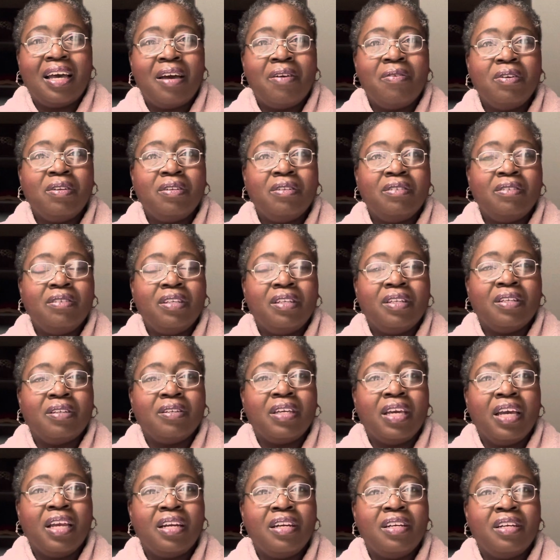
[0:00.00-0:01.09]
I would,
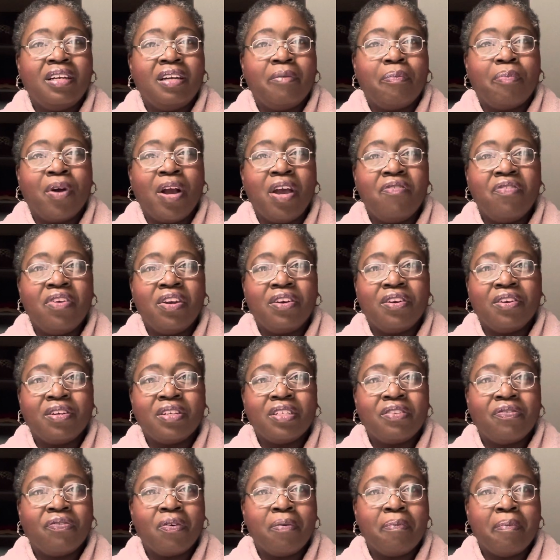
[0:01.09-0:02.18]
get a private
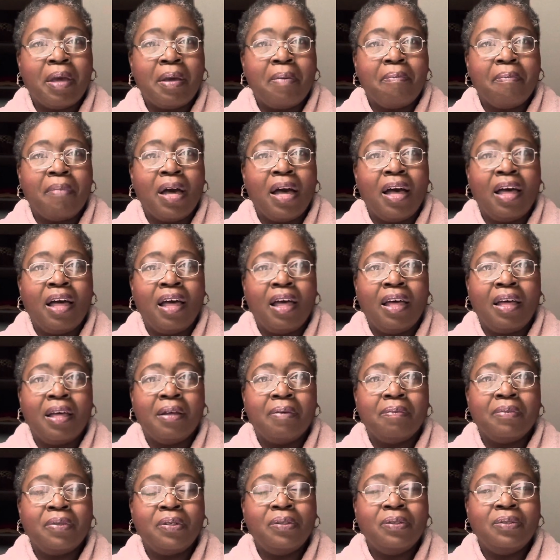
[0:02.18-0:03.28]
nurse for my
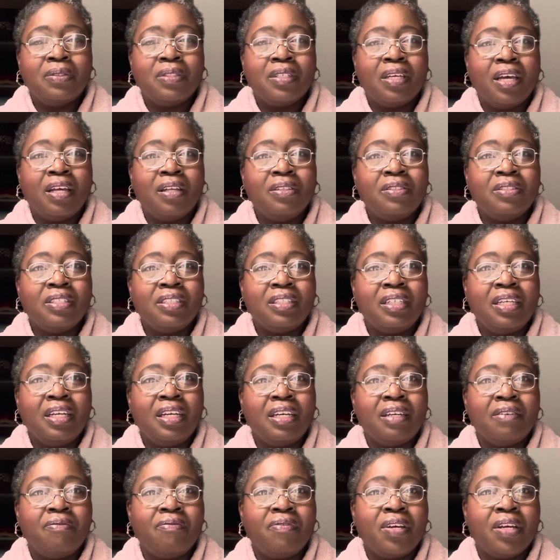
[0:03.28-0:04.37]
mom who's elderly
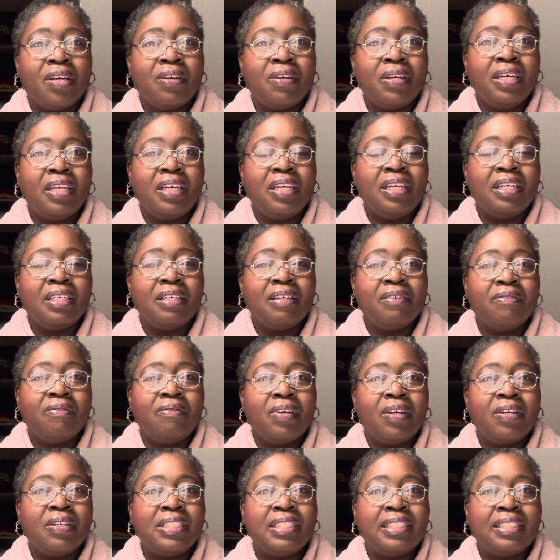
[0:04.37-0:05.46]
and very,
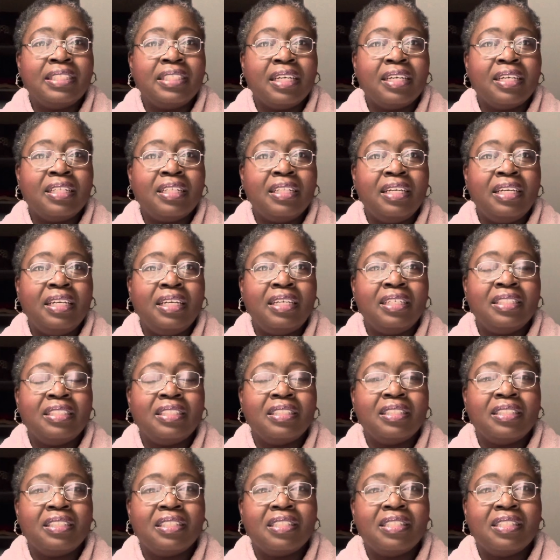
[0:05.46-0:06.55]
very sickly.
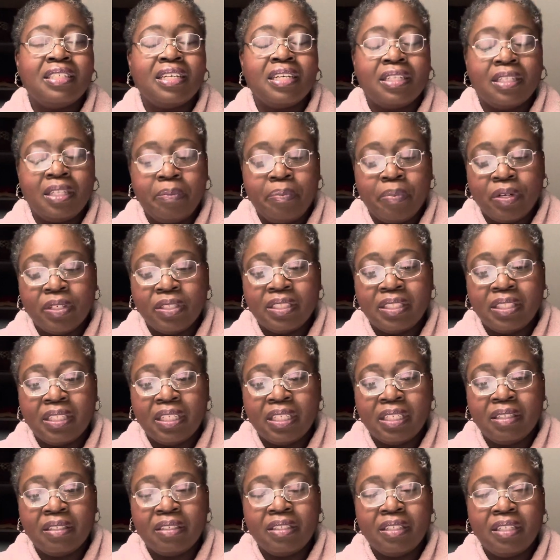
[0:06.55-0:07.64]
She's a sickly
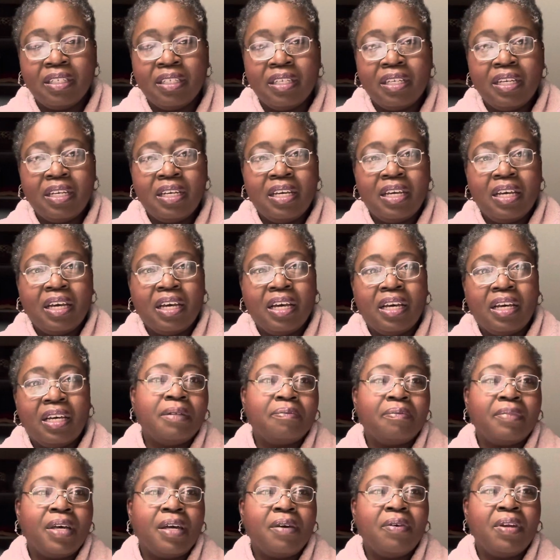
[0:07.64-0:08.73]
person.
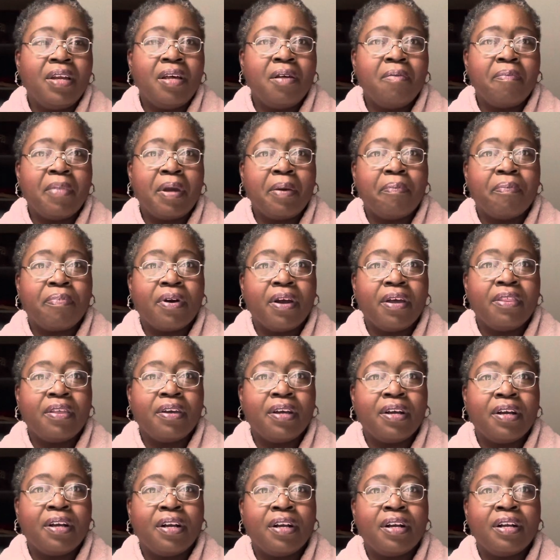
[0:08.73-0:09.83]
I would help my
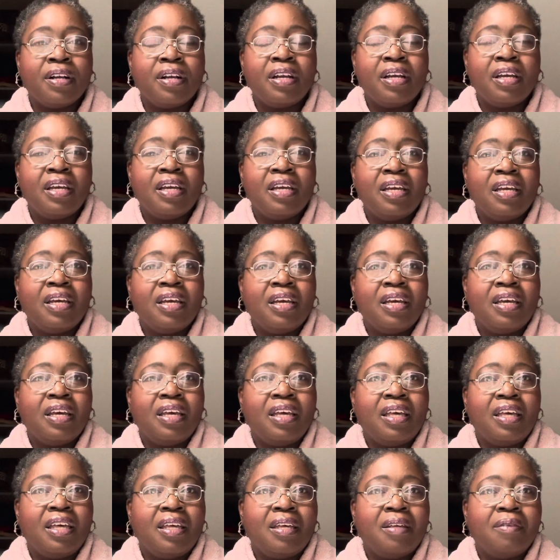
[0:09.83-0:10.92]
brother,
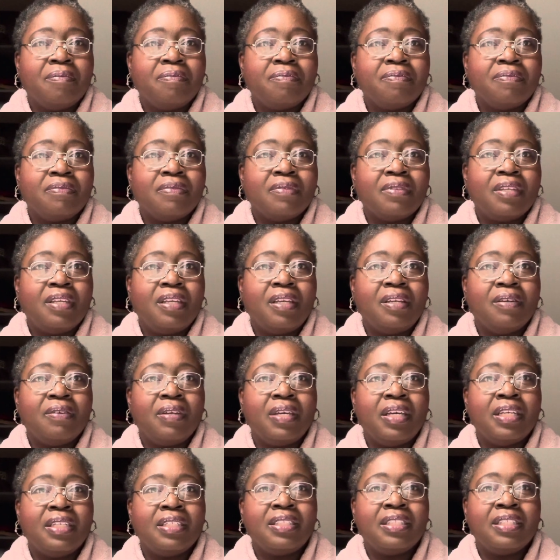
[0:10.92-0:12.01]

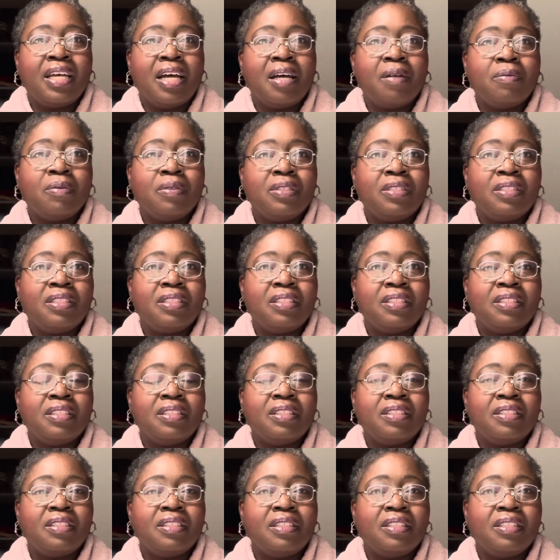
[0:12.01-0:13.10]
get established and,